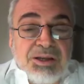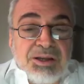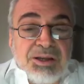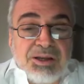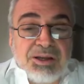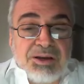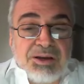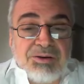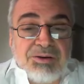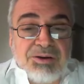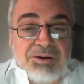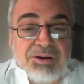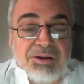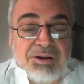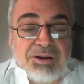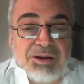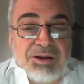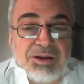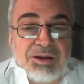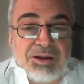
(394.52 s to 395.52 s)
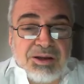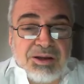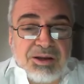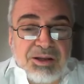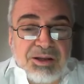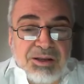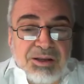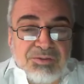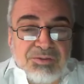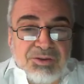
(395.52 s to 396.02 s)
Now,
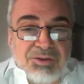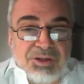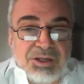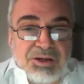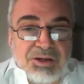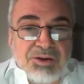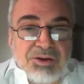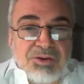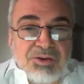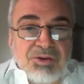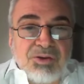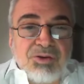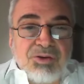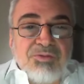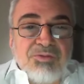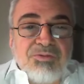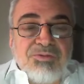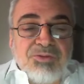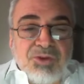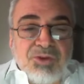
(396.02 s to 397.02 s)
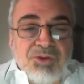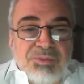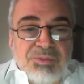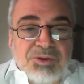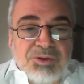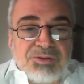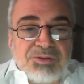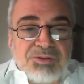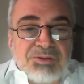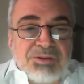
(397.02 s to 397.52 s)
if you get a
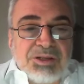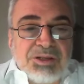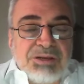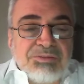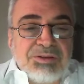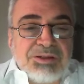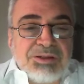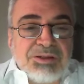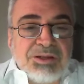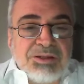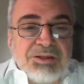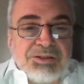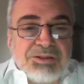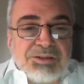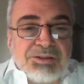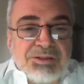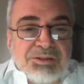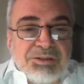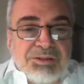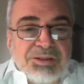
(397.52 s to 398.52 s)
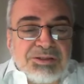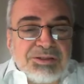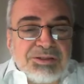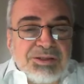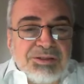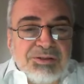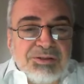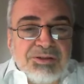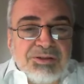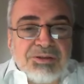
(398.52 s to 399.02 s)
non-conformance for navigation, let's
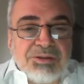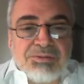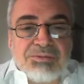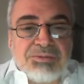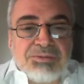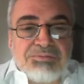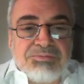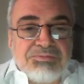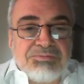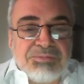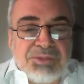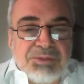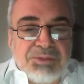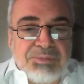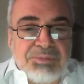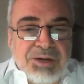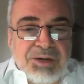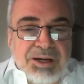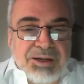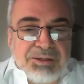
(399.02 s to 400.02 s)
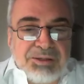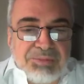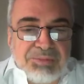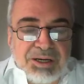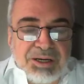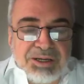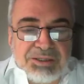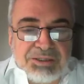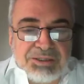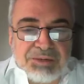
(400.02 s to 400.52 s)
say you don't abide
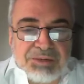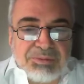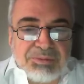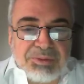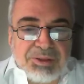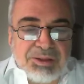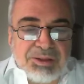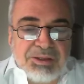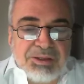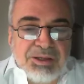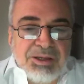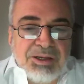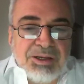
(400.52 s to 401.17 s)
by something,